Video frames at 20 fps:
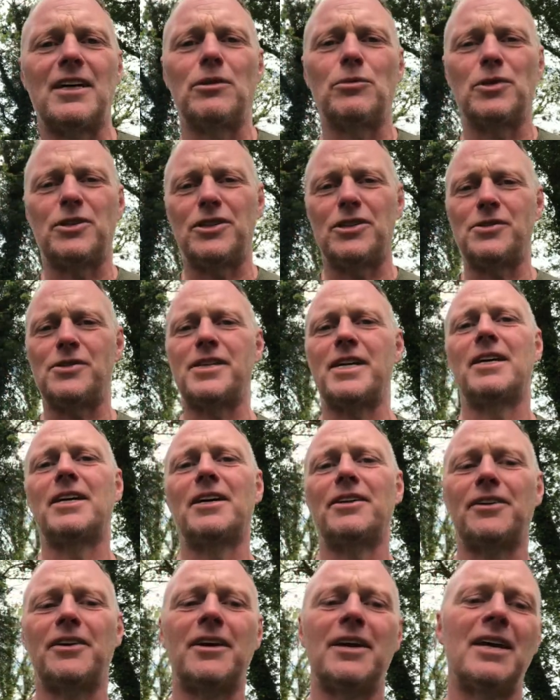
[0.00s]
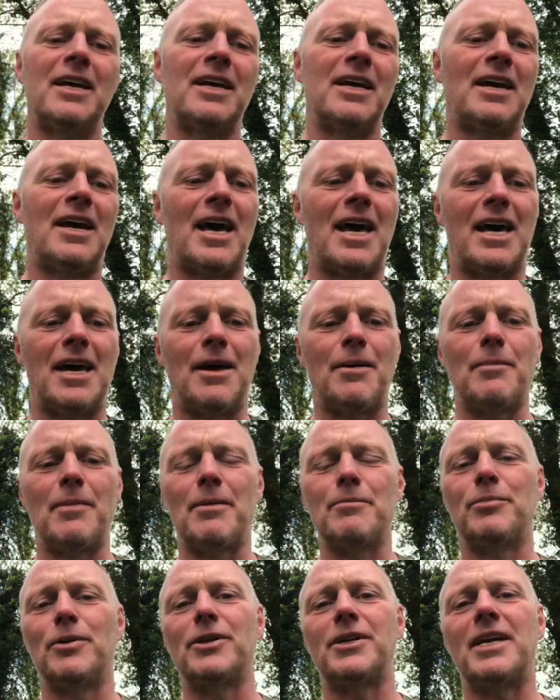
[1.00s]
I wouldn't use that either.
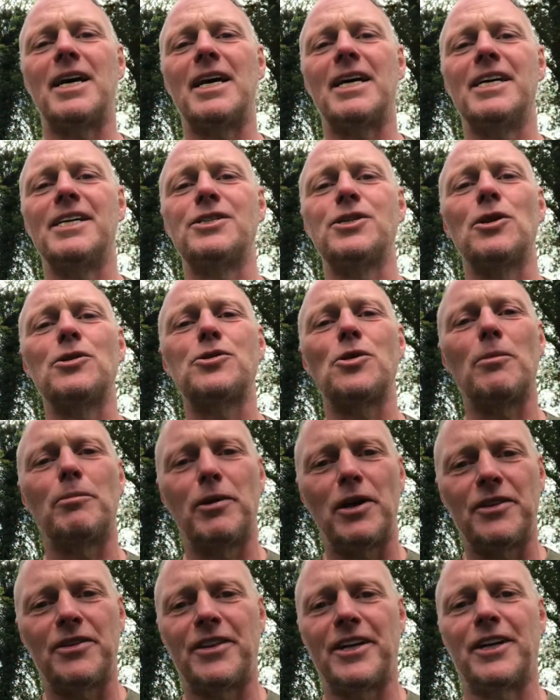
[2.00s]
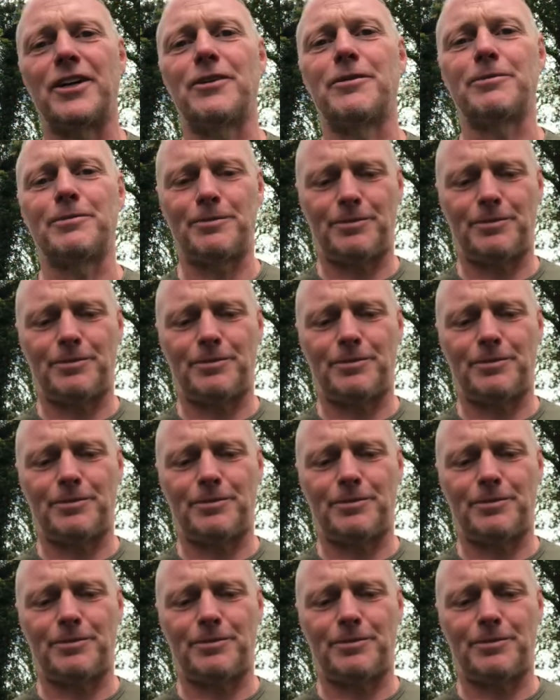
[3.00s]
But it's also a blood thinner,